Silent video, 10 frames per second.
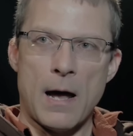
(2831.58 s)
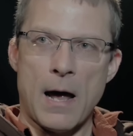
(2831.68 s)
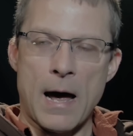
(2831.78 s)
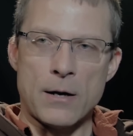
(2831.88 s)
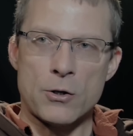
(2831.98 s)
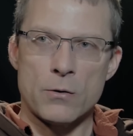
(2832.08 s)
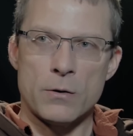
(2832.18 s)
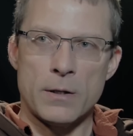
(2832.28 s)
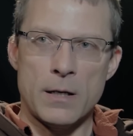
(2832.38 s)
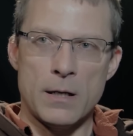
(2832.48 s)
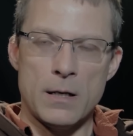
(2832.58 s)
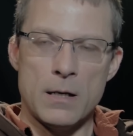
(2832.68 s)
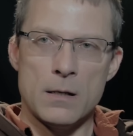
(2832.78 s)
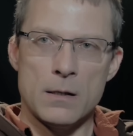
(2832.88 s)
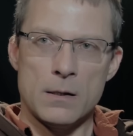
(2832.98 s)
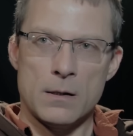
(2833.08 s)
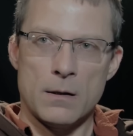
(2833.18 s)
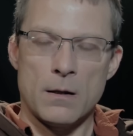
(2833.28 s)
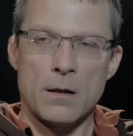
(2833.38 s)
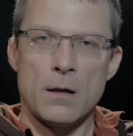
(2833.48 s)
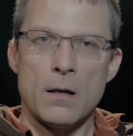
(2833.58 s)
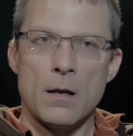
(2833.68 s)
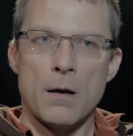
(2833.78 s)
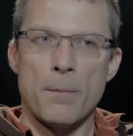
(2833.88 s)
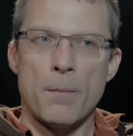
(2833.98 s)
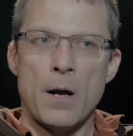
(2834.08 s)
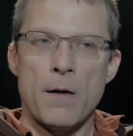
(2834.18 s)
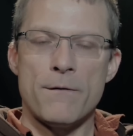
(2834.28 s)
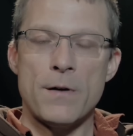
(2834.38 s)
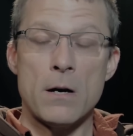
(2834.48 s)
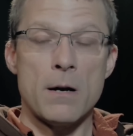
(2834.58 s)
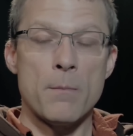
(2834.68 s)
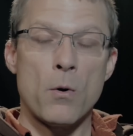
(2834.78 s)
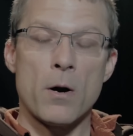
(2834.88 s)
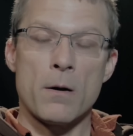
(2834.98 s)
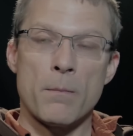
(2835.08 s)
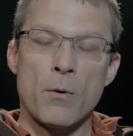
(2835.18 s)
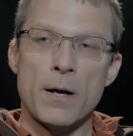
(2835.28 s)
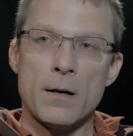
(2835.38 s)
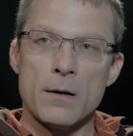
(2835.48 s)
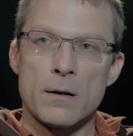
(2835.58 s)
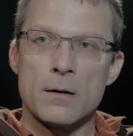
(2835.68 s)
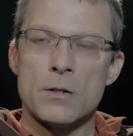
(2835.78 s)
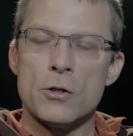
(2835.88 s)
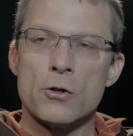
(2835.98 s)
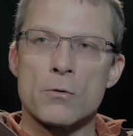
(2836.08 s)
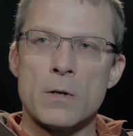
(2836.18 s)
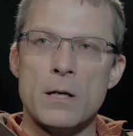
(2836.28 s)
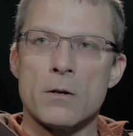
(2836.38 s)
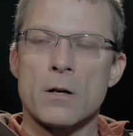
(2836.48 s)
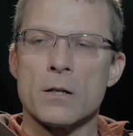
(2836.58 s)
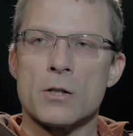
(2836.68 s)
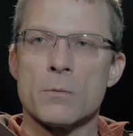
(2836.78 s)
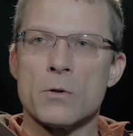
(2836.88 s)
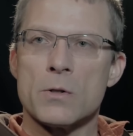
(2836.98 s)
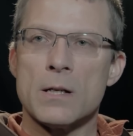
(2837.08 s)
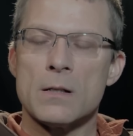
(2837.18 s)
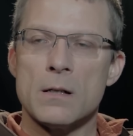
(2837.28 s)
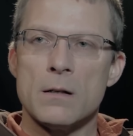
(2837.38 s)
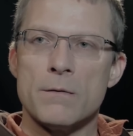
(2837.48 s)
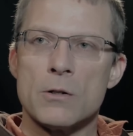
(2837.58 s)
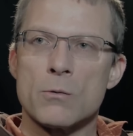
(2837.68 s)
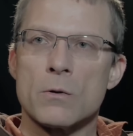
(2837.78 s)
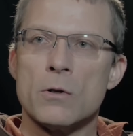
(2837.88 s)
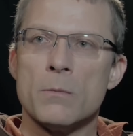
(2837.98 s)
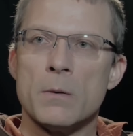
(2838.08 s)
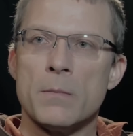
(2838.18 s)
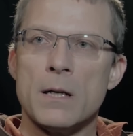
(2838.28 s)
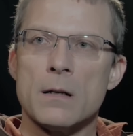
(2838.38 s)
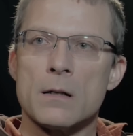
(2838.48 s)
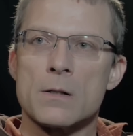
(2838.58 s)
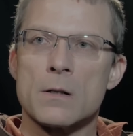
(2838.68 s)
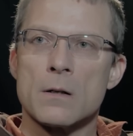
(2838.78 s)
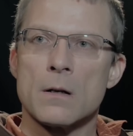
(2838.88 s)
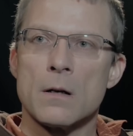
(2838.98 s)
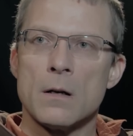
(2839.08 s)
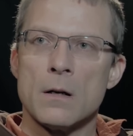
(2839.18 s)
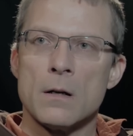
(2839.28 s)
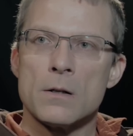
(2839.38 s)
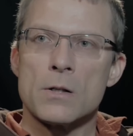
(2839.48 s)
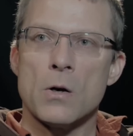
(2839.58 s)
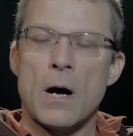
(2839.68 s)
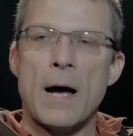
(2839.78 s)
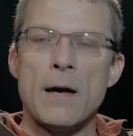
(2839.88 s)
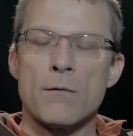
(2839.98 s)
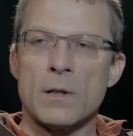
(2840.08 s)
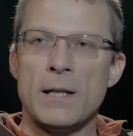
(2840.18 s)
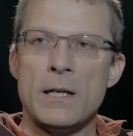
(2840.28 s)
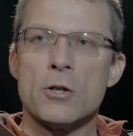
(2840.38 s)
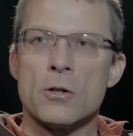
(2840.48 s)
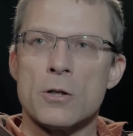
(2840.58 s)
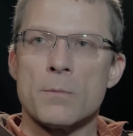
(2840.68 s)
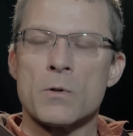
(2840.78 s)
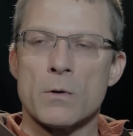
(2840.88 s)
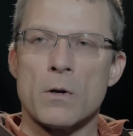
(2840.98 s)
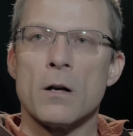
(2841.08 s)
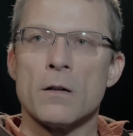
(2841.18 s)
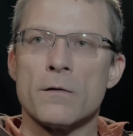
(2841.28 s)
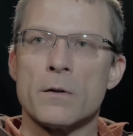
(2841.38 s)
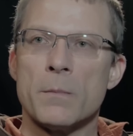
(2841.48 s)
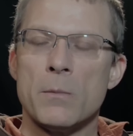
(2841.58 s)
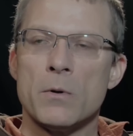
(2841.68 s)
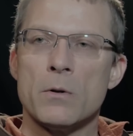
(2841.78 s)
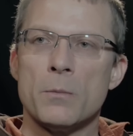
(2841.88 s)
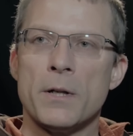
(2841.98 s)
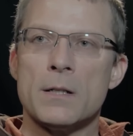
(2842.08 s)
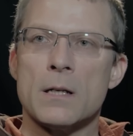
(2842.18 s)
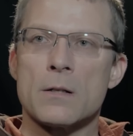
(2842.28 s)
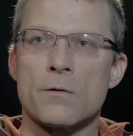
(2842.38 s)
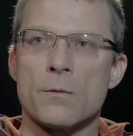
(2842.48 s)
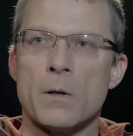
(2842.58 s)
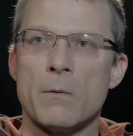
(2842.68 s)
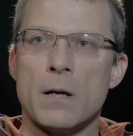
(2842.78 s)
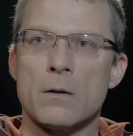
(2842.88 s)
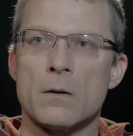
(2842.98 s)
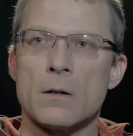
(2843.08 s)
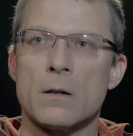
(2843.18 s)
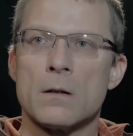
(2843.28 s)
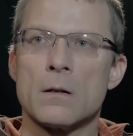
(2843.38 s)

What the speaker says: actually is a very important point, to treat your customers as individual human beings. So I have relationships with all of the people who play test for me regularly.